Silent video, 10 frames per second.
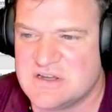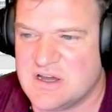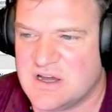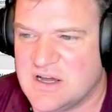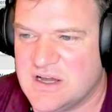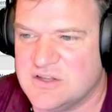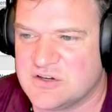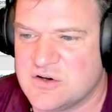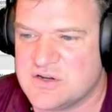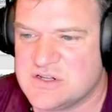Uh, you'll
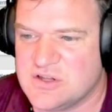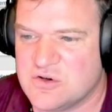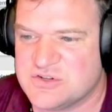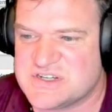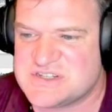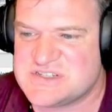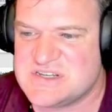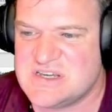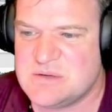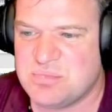go into local disk C,